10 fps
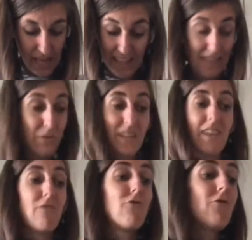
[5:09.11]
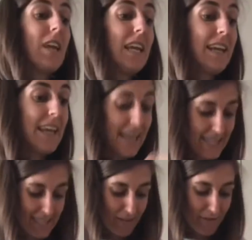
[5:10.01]
This one is a really
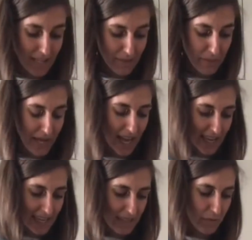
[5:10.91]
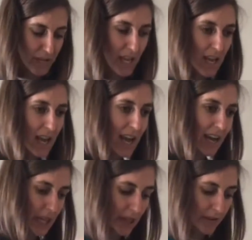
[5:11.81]
easy recipe, and that's why I
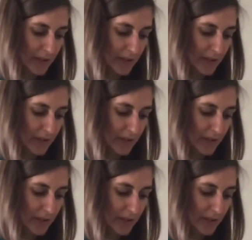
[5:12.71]
thought,